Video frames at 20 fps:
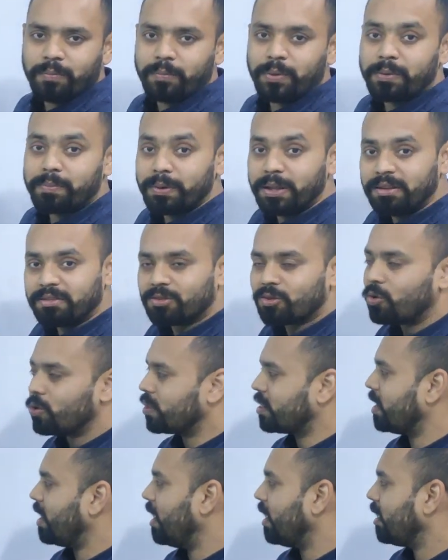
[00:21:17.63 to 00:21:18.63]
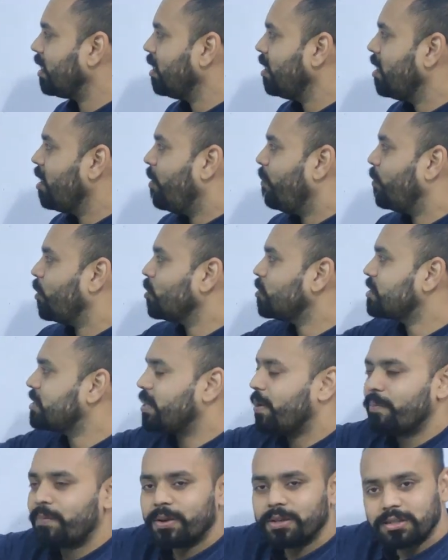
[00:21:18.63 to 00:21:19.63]
but please note that because
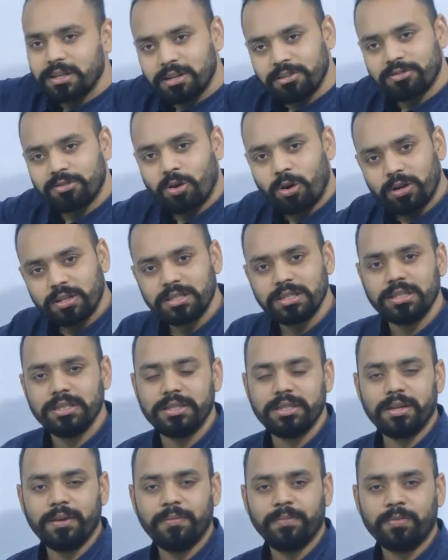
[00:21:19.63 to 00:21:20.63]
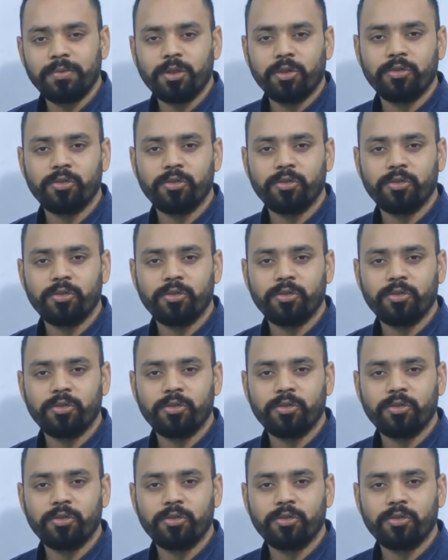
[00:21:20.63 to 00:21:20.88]
temperature is not changing,